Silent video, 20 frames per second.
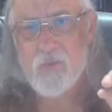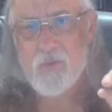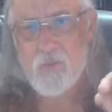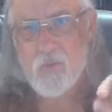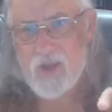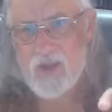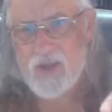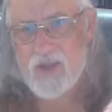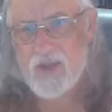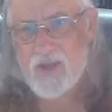
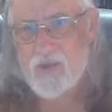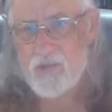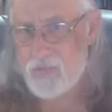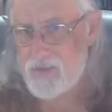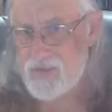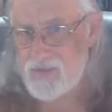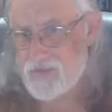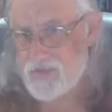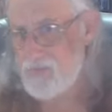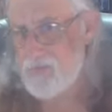way,
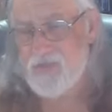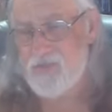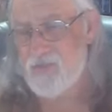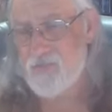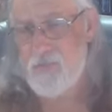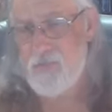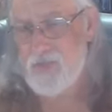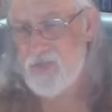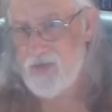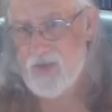which
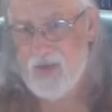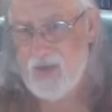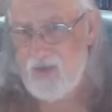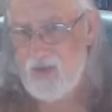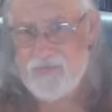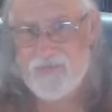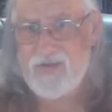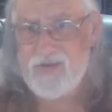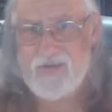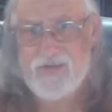is what
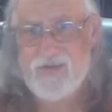I